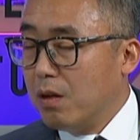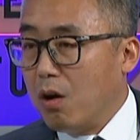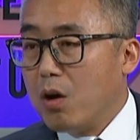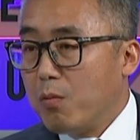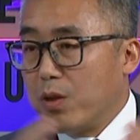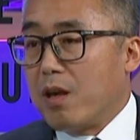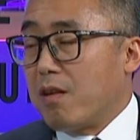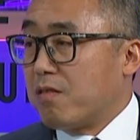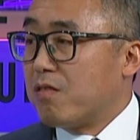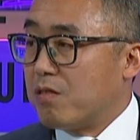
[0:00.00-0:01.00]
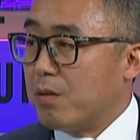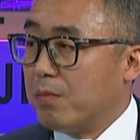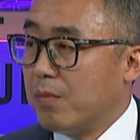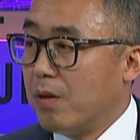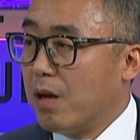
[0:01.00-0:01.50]
Hollywood is a system.
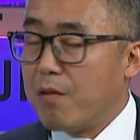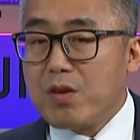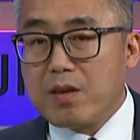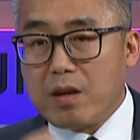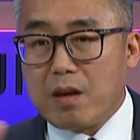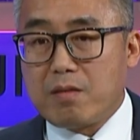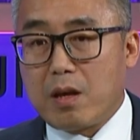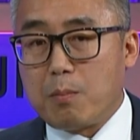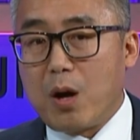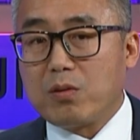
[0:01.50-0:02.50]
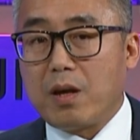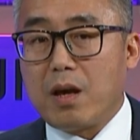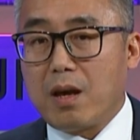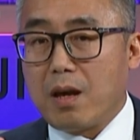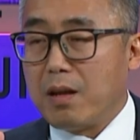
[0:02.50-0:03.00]
Everything is
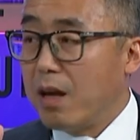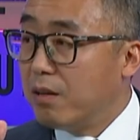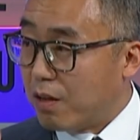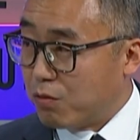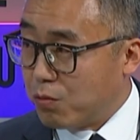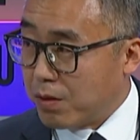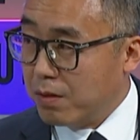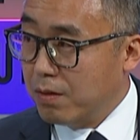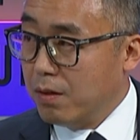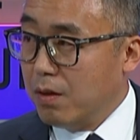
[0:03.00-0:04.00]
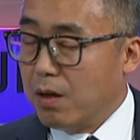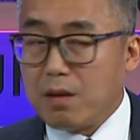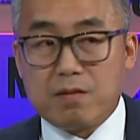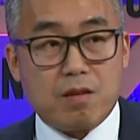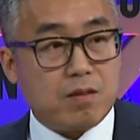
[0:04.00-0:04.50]
about an industry.
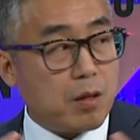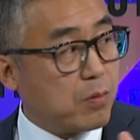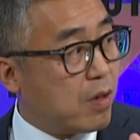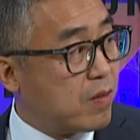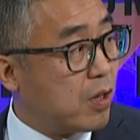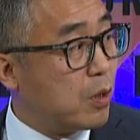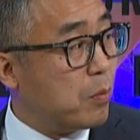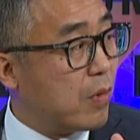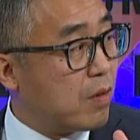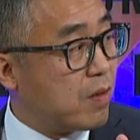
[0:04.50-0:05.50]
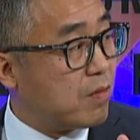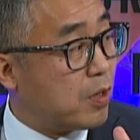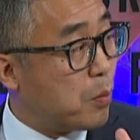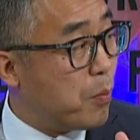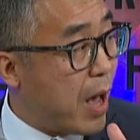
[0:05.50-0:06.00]
It's a,
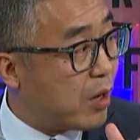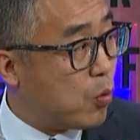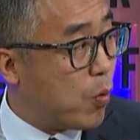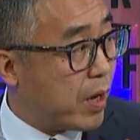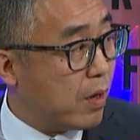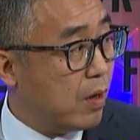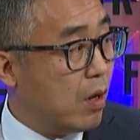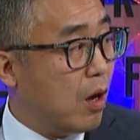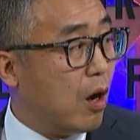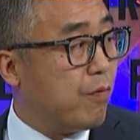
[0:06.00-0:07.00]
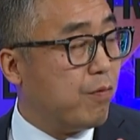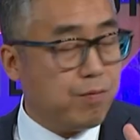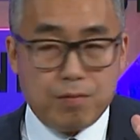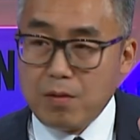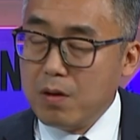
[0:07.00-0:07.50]
systematic way of,
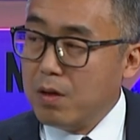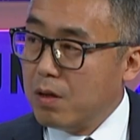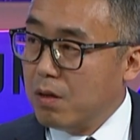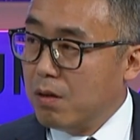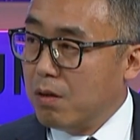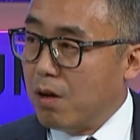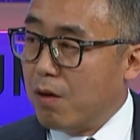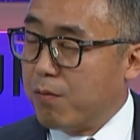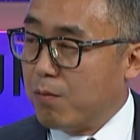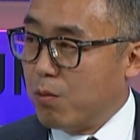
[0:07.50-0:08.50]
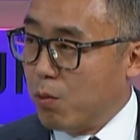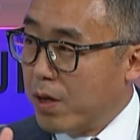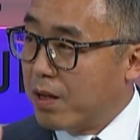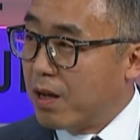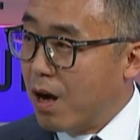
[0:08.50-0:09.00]
of
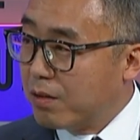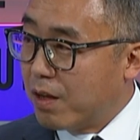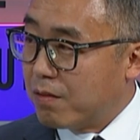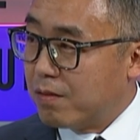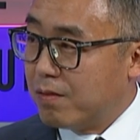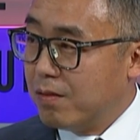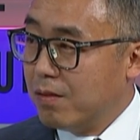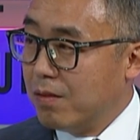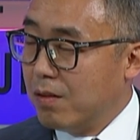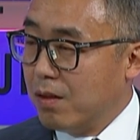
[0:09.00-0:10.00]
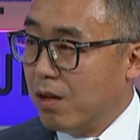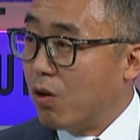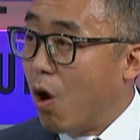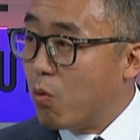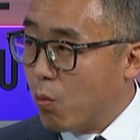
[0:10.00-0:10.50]
creating contents in a
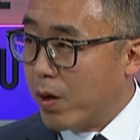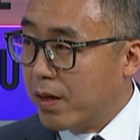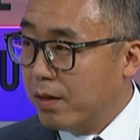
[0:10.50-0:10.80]
long way.